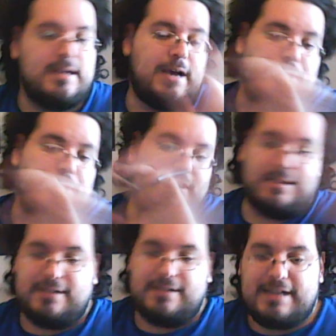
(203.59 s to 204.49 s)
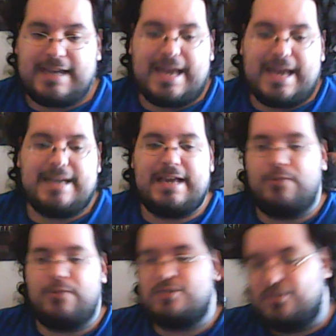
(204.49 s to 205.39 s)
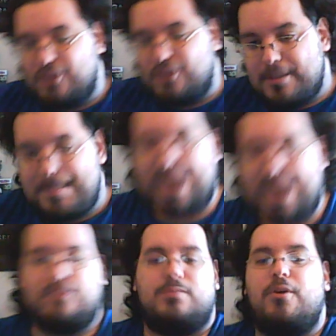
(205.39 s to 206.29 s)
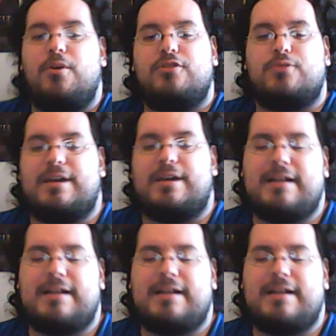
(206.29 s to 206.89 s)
I'll click on it again, and it'll just turn it back to small screen.